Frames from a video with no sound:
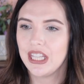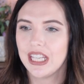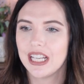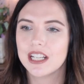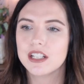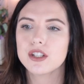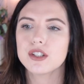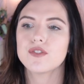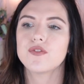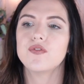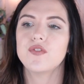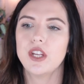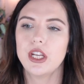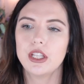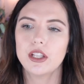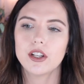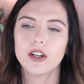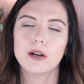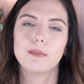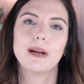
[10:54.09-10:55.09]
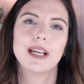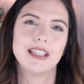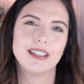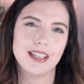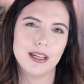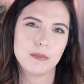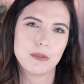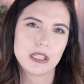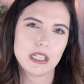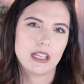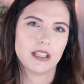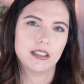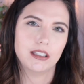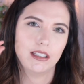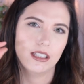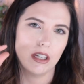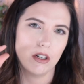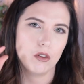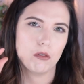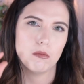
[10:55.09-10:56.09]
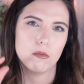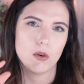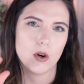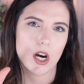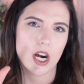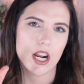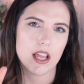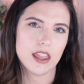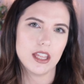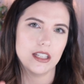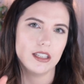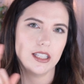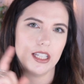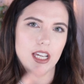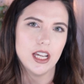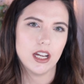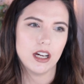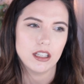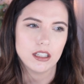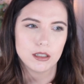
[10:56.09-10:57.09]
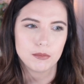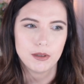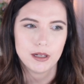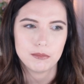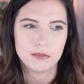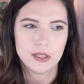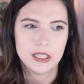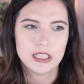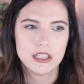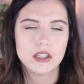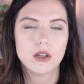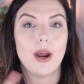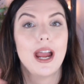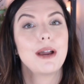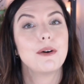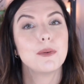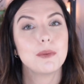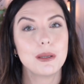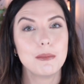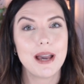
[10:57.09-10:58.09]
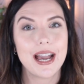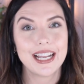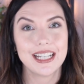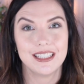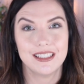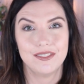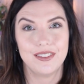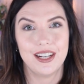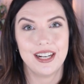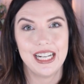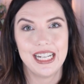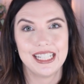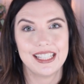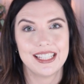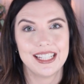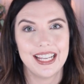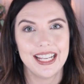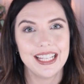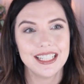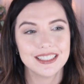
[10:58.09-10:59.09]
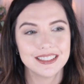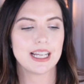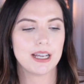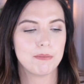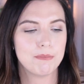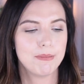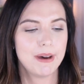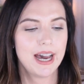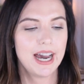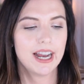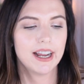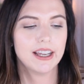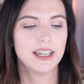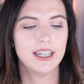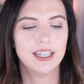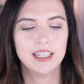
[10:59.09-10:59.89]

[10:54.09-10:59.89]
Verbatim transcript: I think I just feel it on my lips a little more than the ColourPop one. So I will be back at the very end of the night. I'm back.